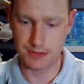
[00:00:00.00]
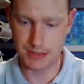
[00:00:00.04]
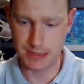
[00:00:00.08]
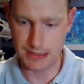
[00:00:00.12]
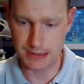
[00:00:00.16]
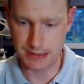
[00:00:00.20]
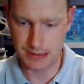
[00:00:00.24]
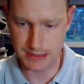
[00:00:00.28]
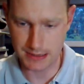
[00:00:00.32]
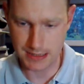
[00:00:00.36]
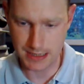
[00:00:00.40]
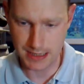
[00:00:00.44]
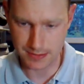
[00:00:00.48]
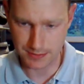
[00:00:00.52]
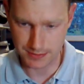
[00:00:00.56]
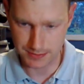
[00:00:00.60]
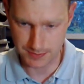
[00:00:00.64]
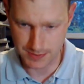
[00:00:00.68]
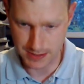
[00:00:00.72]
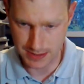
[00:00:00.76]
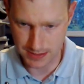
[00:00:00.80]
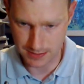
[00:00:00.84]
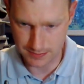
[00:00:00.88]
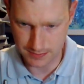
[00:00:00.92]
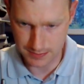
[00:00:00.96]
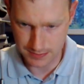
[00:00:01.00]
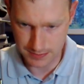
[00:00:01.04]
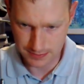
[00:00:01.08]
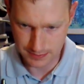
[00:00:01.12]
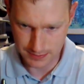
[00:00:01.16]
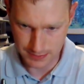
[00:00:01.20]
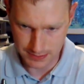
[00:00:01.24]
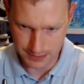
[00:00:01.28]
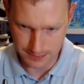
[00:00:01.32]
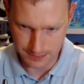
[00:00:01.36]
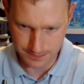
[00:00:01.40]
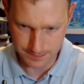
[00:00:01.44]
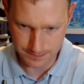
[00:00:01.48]
goes into there as well.
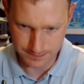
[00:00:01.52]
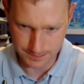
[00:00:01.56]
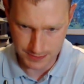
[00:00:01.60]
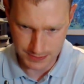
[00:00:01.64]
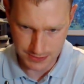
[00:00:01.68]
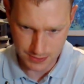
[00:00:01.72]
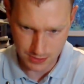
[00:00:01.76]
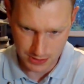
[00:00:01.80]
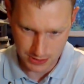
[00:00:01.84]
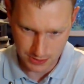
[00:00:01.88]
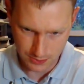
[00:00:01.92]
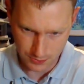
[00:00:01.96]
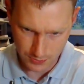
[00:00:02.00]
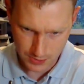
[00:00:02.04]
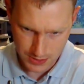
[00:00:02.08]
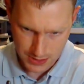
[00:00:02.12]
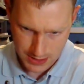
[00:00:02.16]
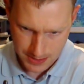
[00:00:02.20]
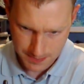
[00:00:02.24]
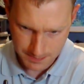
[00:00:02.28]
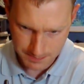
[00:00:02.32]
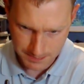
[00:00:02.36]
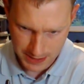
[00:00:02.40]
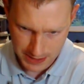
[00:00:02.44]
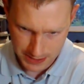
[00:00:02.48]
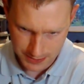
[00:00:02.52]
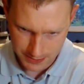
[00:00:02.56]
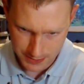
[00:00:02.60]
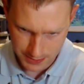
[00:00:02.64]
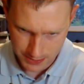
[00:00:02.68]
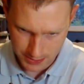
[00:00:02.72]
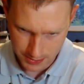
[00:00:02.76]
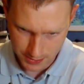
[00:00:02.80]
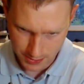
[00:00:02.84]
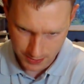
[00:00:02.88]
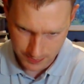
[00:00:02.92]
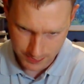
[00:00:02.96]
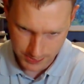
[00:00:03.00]
He's got a little button
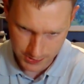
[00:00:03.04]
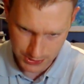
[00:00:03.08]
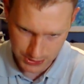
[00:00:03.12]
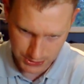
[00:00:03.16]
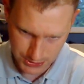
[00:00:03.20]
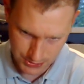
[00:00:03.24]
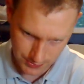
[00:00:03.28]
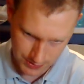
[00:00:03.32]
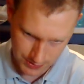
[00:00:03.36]
that you've got to